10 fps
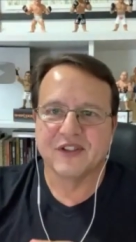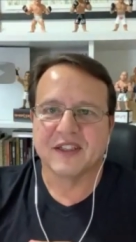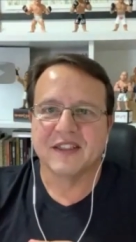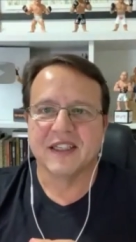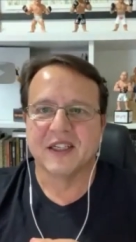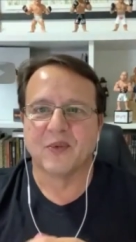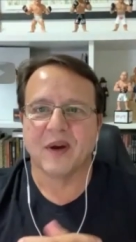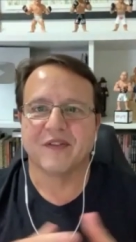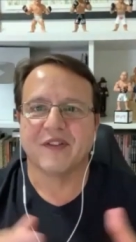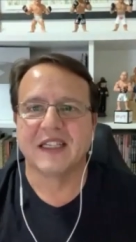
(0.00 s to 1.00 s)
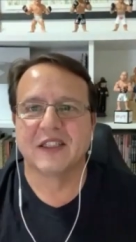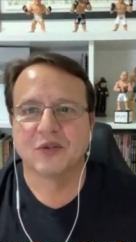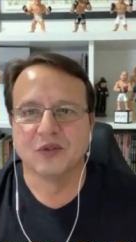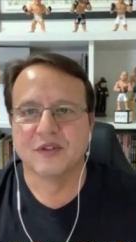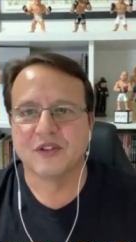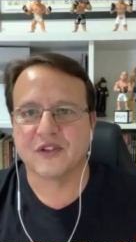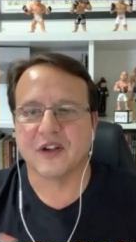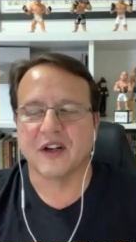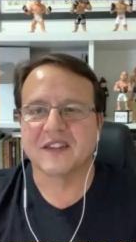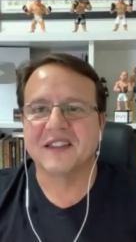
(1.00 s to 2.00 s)
Janeiro, where Vale Tudo
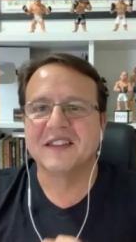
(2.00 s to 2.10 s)
started.